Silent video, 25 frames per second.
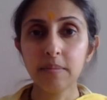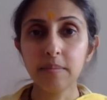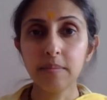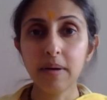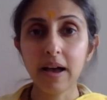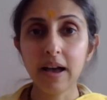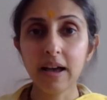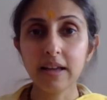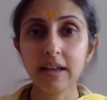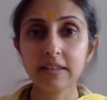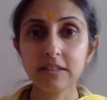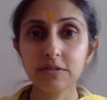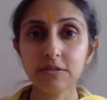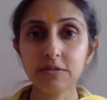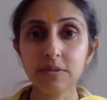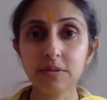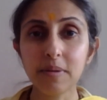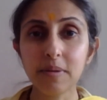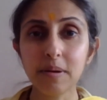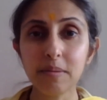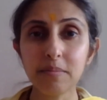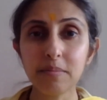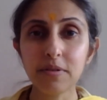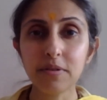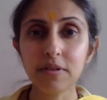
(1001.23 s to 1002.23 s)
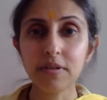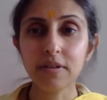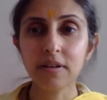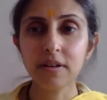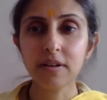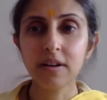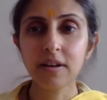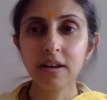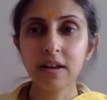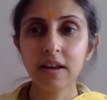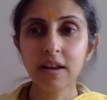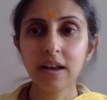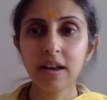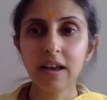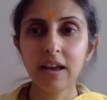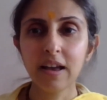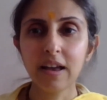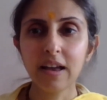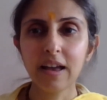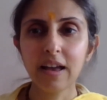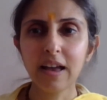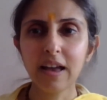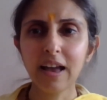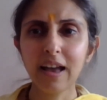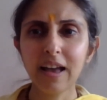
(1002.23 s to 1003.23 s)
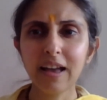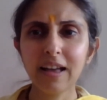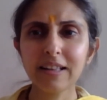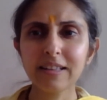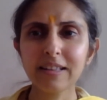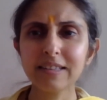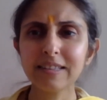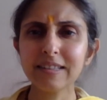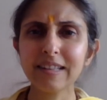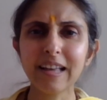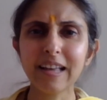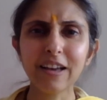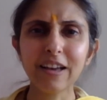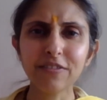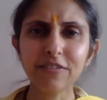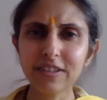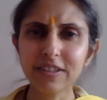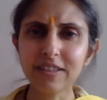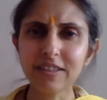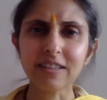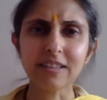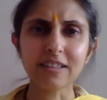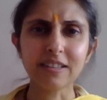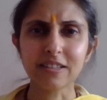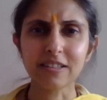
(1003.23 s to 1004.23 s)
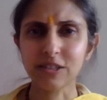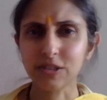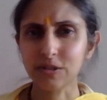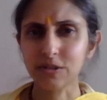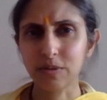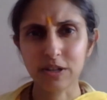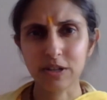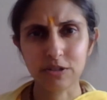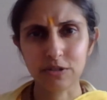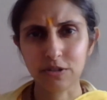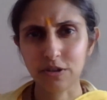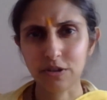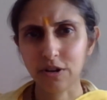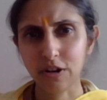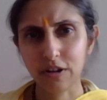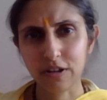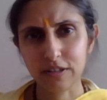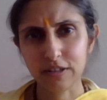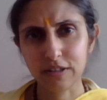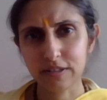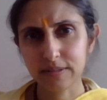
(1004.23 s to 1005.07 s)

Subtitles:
But remember, everything is a way to God.